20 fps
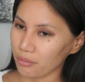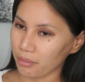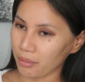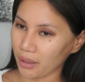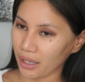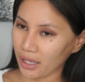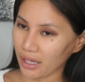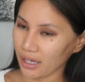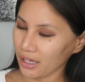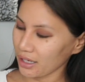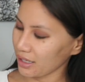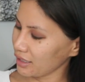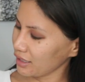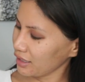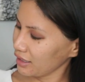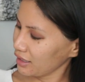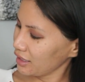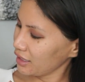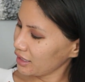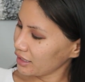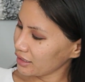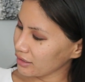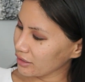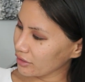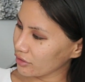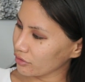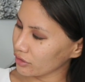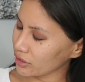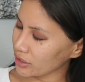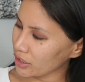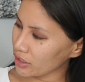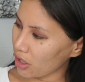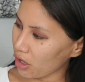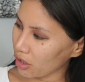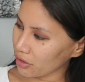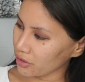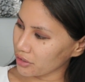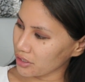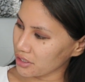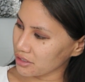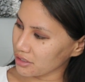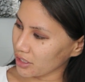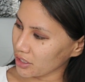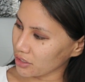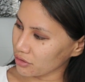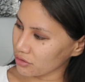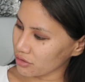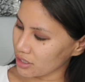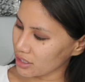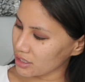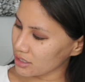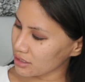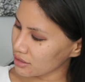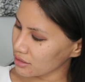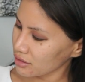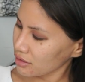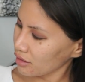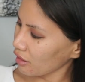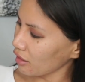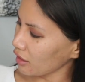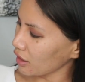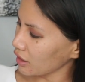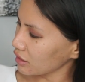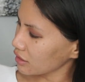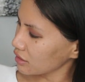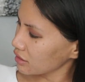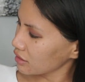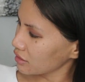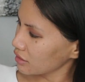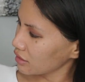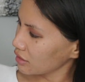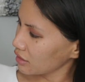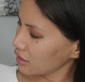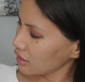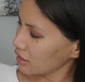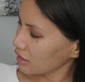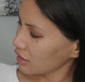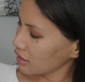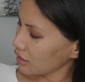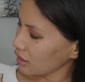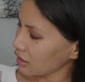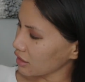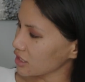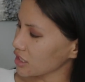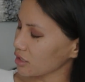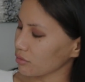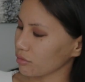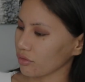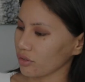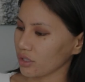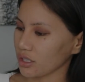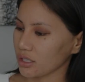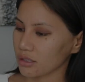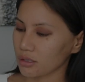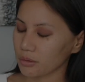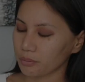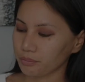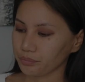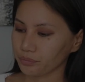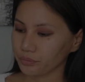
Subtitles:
by literally all the things that I use, this, and some of these,